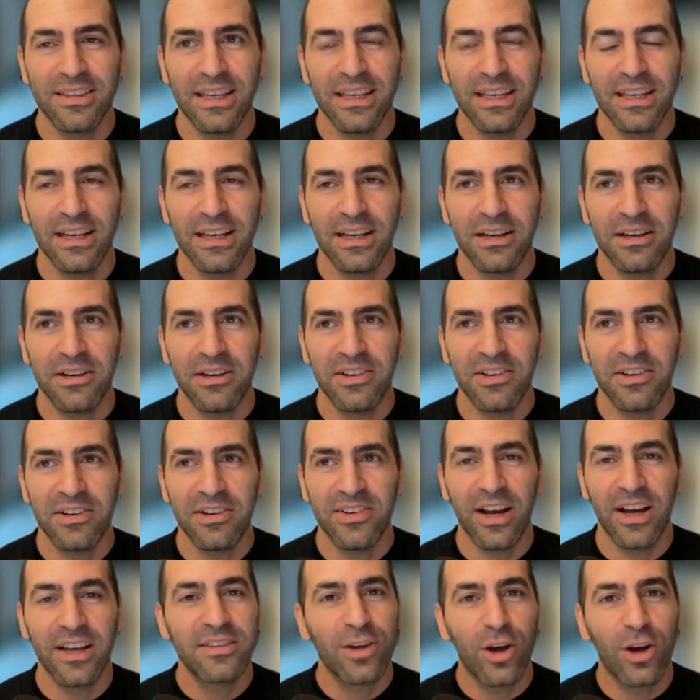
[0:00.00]
they
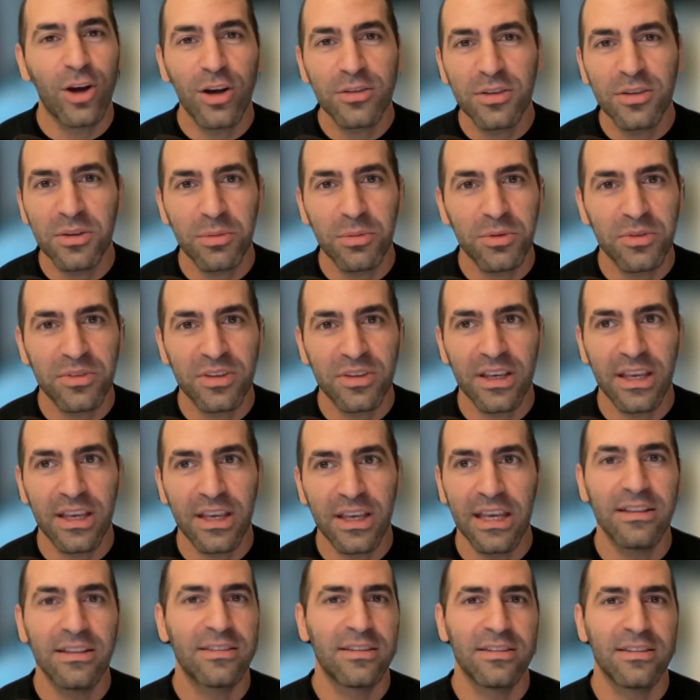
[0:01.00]
I talked to them. I was like,
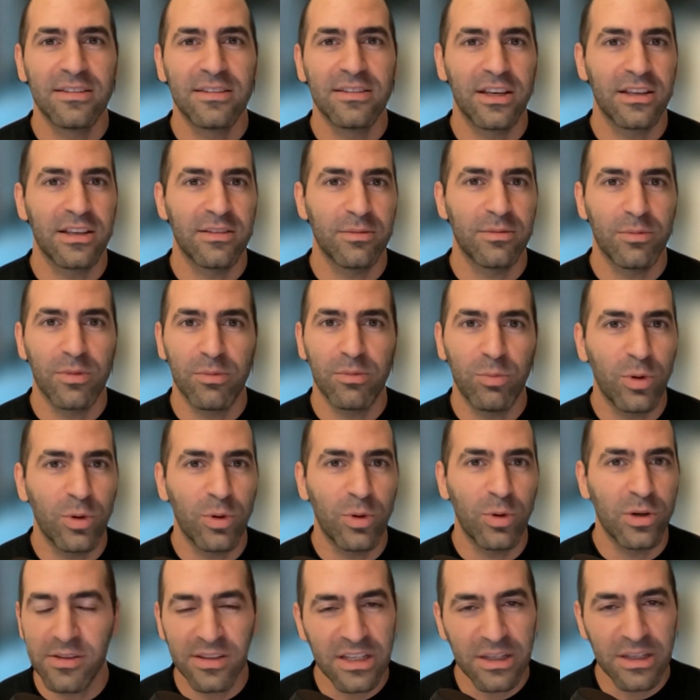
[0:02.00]
hey, this is like,
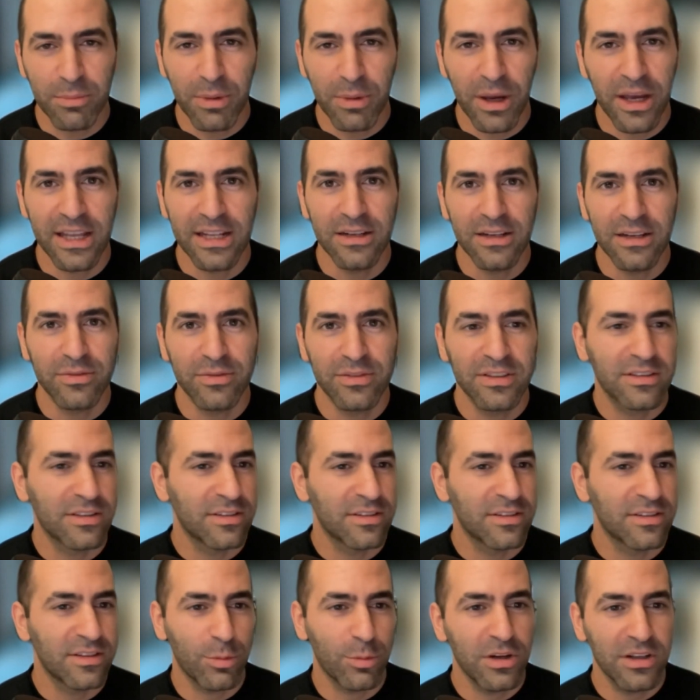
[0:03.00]
what do you think about NFTs?
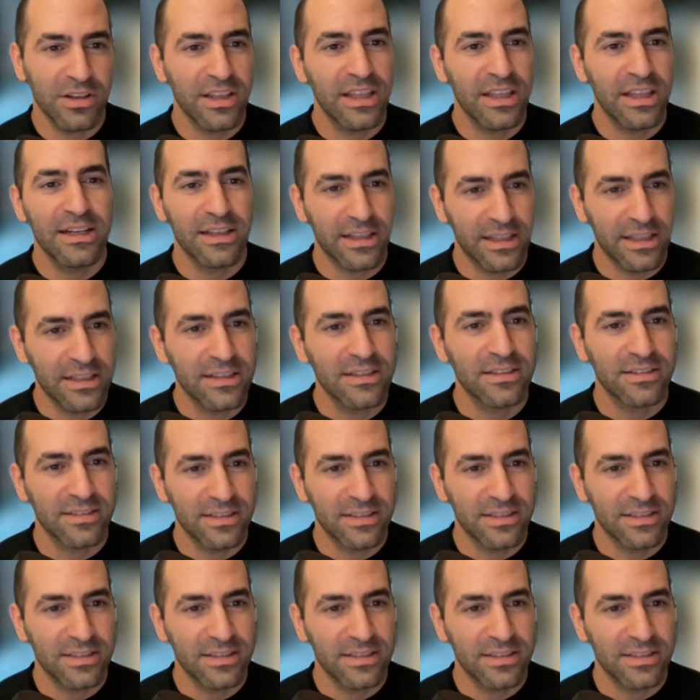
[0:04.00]
Because I wanted to get a